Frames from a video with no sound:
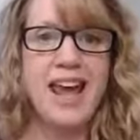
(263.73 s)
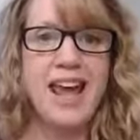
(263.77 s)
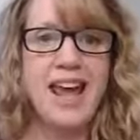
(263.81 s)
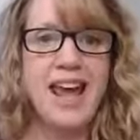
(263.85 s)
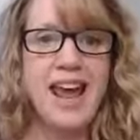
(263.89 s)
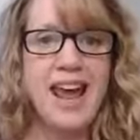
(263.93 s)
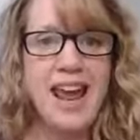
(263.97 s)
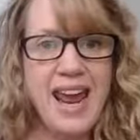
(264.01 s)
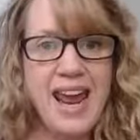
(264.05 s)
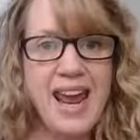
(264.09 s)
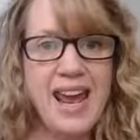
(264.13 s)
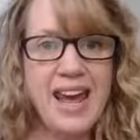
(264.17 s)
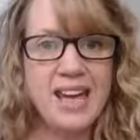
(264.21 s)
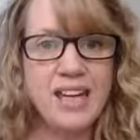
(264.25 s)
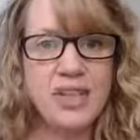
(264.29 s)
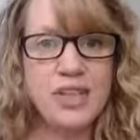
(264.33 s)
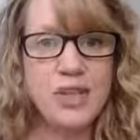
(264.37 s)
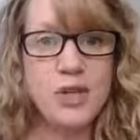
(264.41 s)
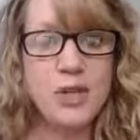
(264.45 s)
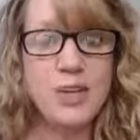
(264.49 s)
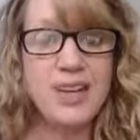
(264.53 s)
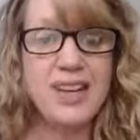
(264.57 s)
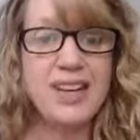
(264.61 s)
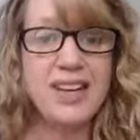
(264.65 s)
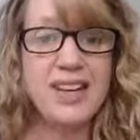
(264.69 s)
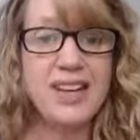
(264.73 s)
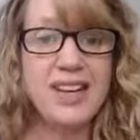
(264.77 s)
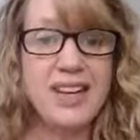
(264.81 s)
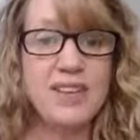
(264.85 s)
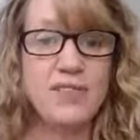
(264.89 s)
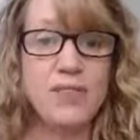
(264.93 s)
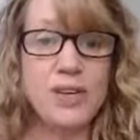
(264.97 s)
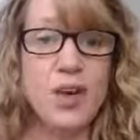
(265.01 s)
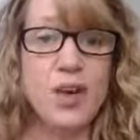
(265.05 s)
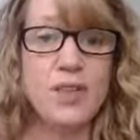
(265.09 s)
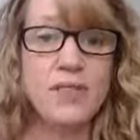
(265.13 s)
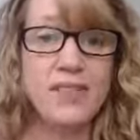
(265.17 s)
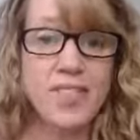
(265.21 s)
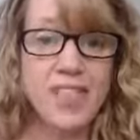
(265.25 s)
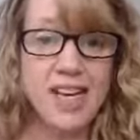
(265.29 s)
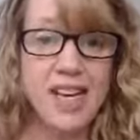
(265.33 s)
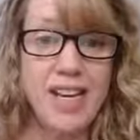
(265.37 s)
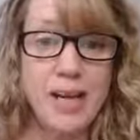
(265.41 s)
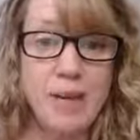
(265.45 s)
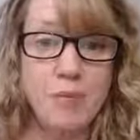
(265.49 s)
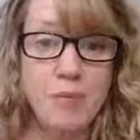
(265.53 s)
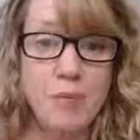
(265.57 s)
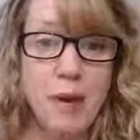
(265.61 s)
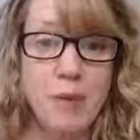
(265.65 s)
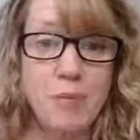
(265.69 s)
And you can, if you have
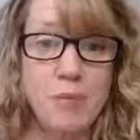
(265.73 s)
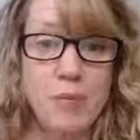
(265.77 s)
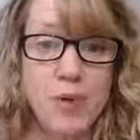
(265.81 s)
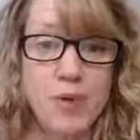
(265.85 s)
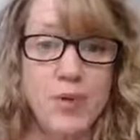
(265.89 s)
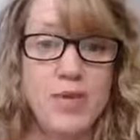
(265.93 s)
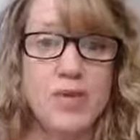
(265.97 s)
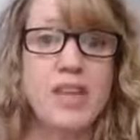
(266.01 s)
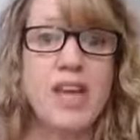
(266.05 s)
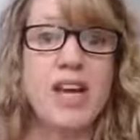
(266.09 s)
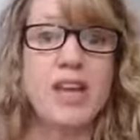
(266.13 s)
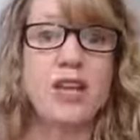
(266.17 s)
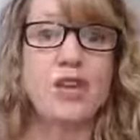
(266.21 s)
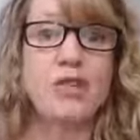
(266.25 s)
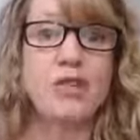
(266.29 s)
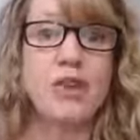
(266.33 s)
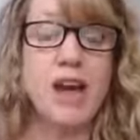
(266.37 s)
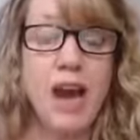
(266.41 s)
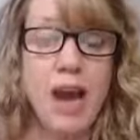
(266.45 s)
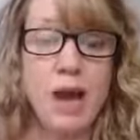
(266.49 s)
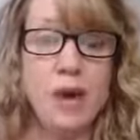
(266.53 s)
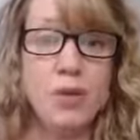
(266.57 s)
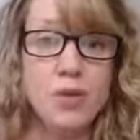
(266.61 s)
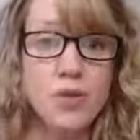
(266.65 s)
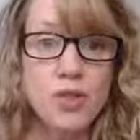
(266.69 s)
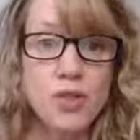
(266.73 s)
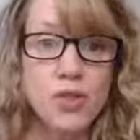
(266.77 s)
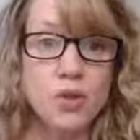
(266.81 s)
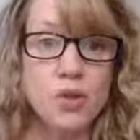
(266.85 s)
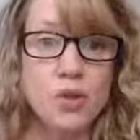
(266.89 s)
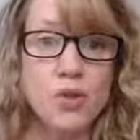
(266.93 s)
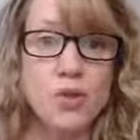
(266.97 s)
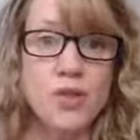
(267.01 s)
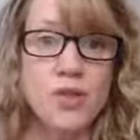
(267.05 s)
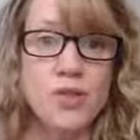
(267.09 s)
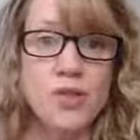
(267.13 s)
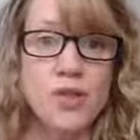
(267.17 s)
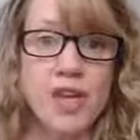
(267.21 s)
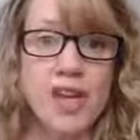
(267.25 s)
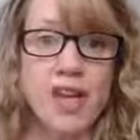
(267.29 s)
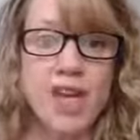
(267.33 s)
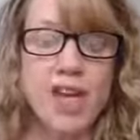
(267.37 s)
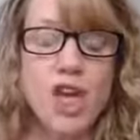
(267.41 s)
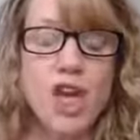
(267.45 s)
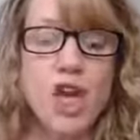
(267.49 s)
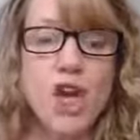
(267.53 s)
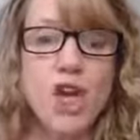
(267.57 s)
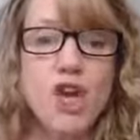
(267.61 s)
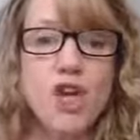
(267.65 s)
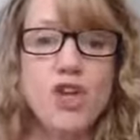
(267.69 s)
team members and you're outsourcing,
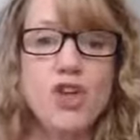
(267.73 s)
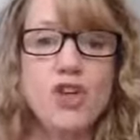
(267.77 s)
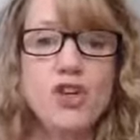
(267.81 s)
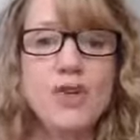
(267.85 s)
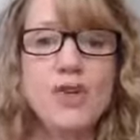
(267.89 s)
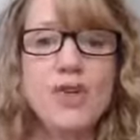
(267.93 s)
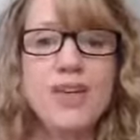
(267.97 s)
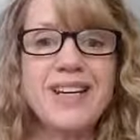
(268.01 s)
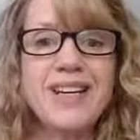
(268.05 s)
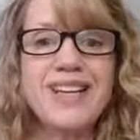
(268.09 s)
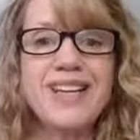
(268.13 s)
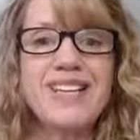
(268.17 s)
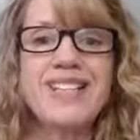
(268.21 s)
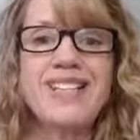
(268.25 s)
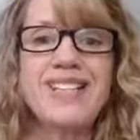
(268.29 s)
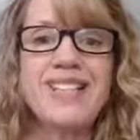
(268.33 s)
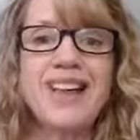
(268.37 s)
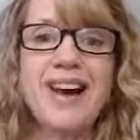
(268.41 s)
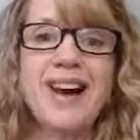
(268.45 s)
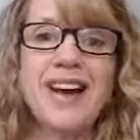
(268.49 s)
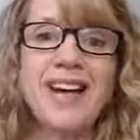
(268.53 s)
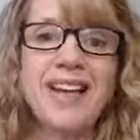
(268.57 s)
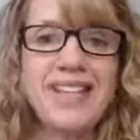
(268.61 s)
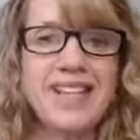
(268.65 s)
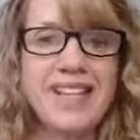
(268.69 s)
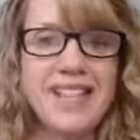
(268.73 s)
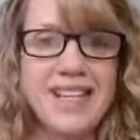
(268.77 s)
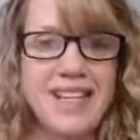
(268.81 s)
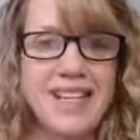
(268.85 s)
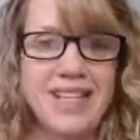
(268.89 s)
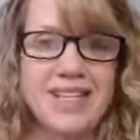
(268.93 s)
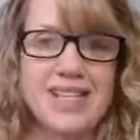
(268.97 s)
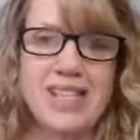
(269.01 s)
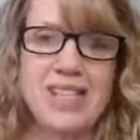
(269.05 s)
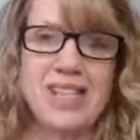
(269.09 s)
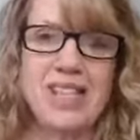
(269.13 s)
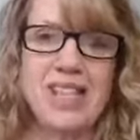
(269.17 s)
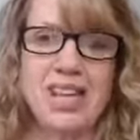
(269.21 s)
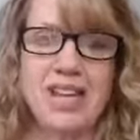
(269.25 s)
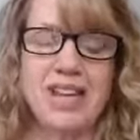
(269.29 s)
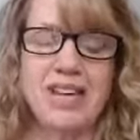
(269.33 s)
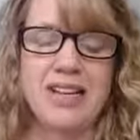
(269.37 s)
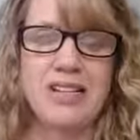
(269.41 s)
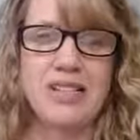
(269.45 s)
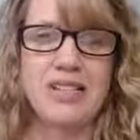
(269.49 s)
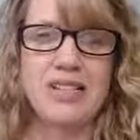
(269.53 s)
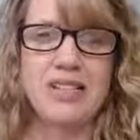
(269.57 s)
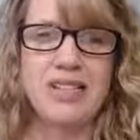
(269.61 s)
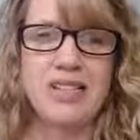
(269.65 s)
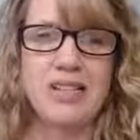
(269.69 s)
you can assign these
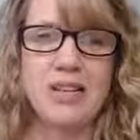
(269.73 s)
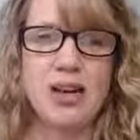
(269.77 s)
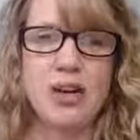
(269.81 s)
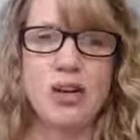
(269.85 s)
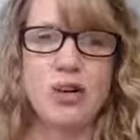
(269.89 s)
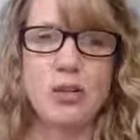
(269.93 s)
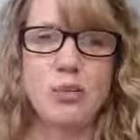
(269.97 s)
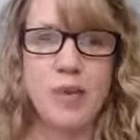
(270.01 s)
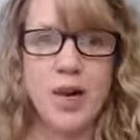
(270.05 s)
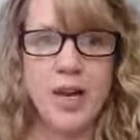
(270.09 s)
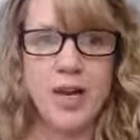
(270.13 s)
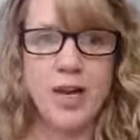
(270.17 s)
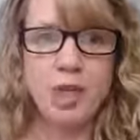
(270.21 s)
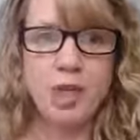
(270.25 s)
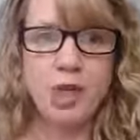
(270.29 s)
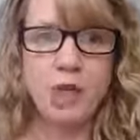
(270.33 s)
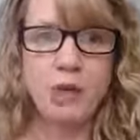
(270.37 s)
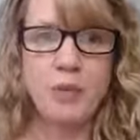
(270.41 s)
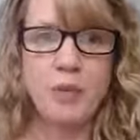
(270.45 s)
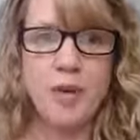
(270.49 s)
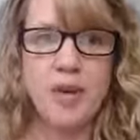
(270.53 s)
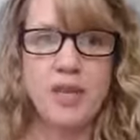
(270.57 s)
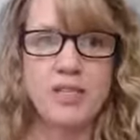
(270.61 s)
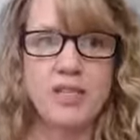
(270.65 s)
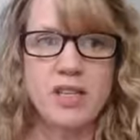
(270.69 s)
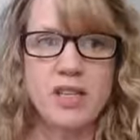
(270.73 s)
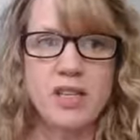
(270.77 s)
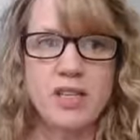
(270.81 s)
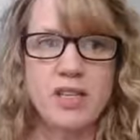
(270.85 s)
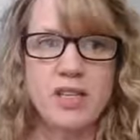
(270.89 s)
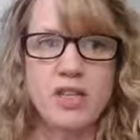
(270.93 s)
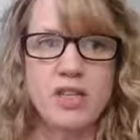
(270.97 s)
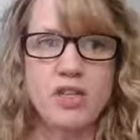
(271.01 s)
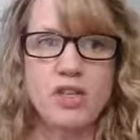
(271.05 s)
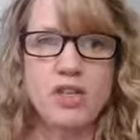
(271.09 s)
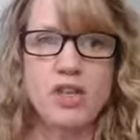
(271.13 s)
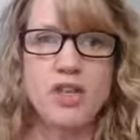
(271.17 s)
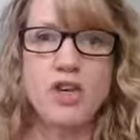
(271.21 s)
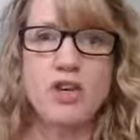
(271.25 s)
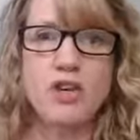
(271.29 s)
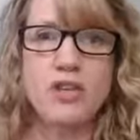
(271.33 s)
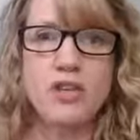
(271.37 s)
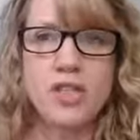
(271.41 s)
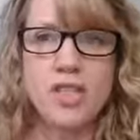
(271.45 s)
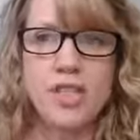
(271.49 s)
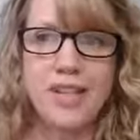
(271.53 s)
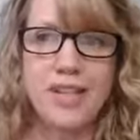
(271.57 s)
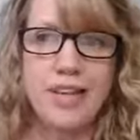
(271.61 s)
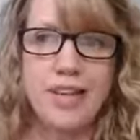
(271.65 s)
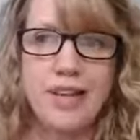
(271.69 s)
things on a regular basis to your
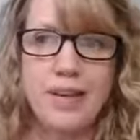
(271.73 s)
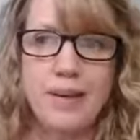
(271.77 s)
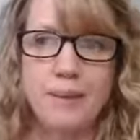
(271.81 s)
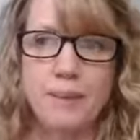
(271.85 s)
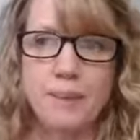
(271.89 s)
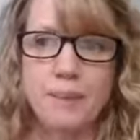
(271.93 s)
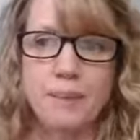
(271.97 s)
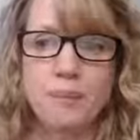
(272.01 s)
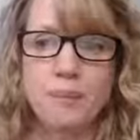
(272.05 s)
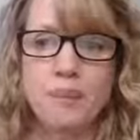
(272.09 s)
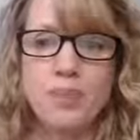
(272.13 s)
team.